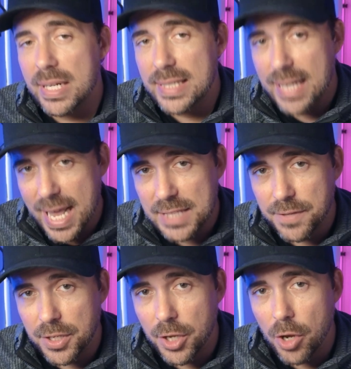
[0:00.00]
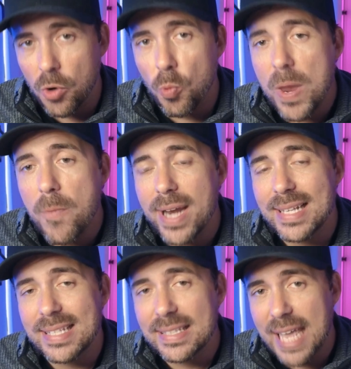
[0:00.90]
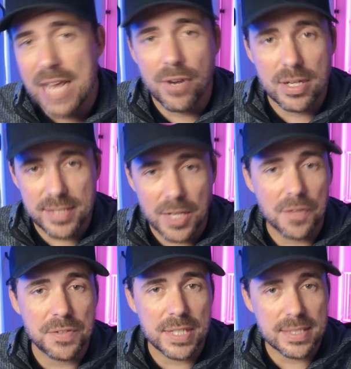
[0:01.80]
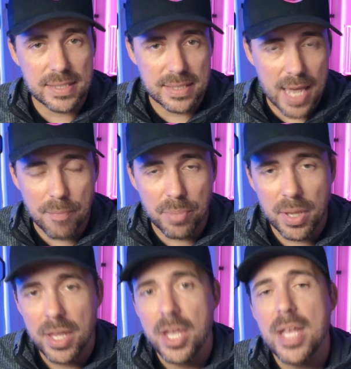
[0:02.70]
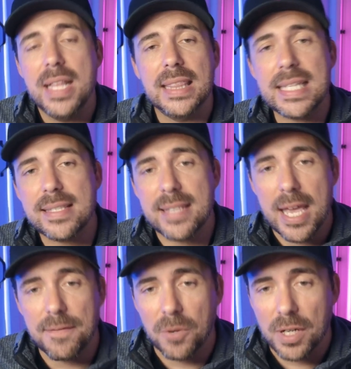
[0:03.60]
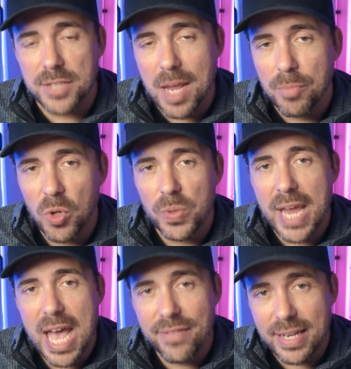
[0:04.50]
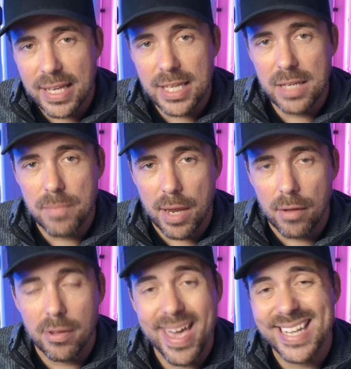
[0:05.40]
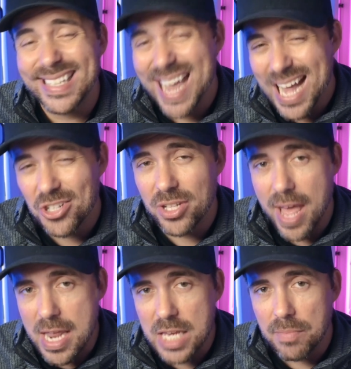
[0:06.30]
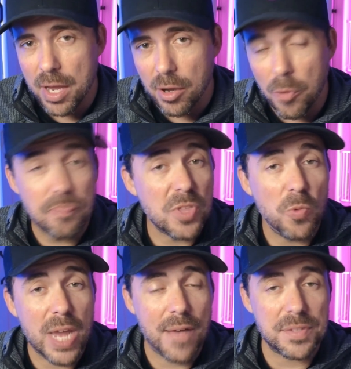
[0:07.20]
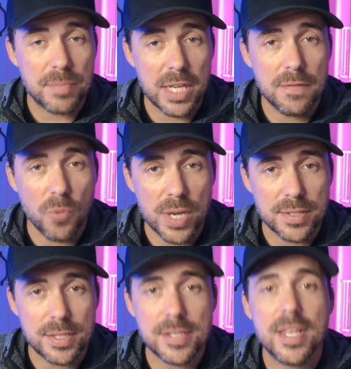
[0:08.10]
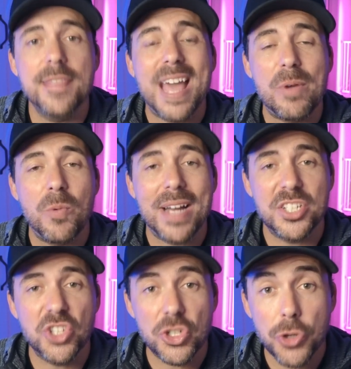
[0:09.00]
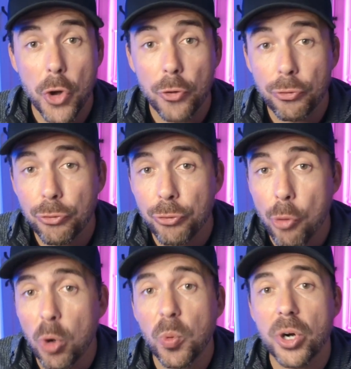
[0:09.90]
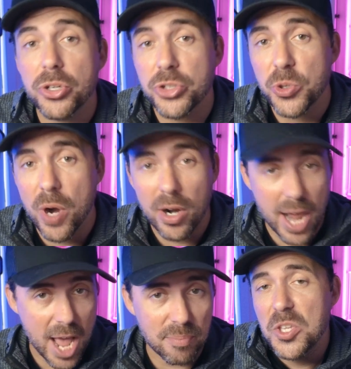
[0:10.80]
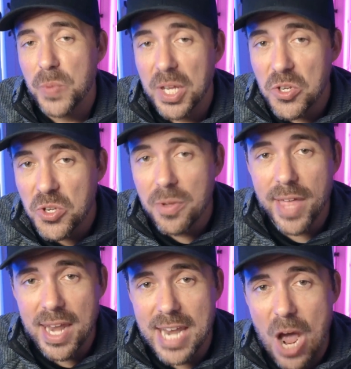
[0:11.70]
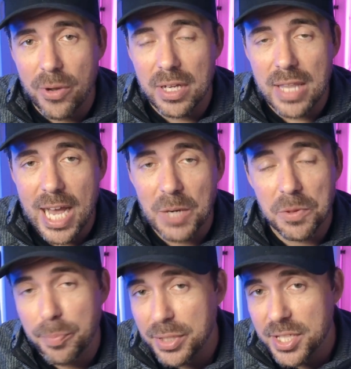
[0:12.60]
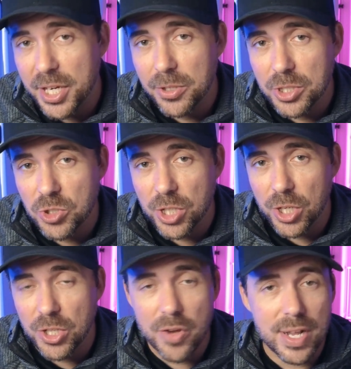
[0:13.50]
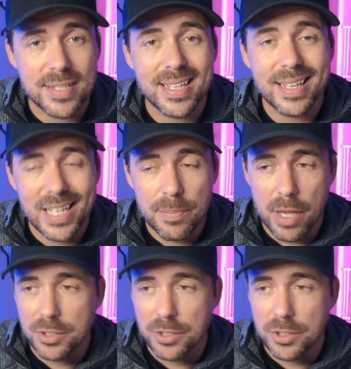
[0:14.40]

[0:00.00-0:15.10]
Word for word: In today's video, we want to save ourselves a step. Let's say, for example, we have an email, and attached to that email, we have some invoices that we want to just forward to our app. We can do that now in Glide with a particular trigger known as email